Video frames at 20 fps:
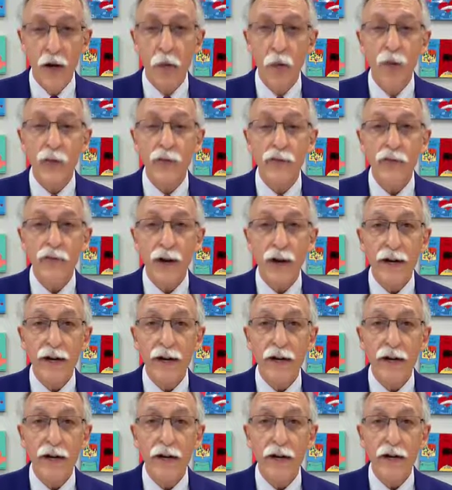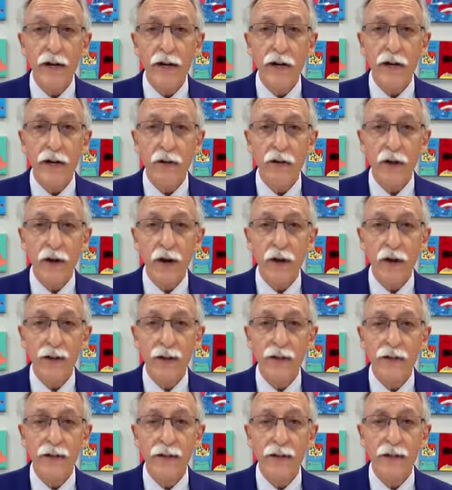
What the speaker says: was running across